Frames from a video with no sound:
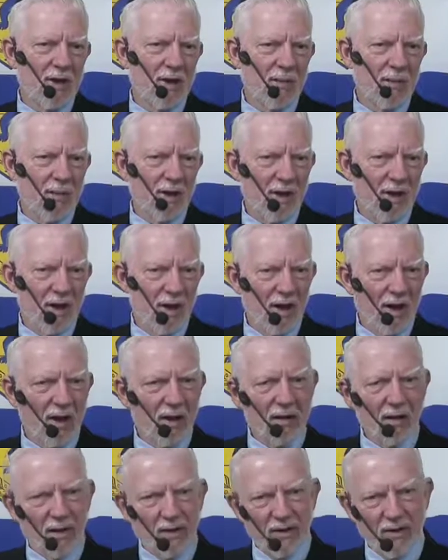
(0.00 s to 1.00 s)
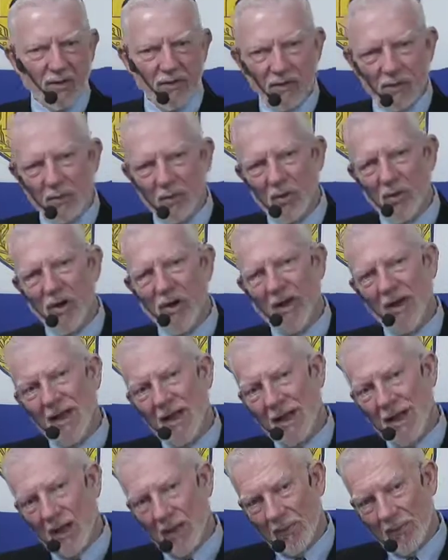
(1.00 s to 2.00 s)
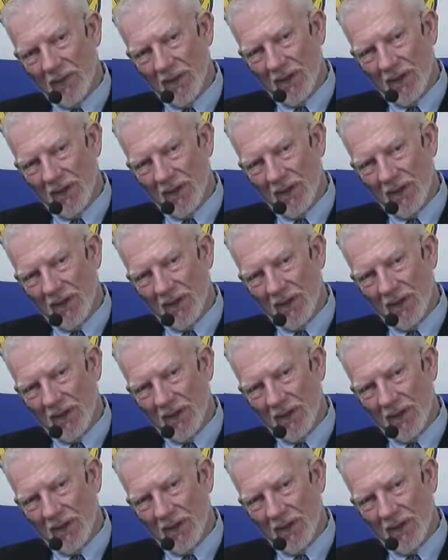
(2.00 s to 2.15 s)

and bringing uncleanness upon him.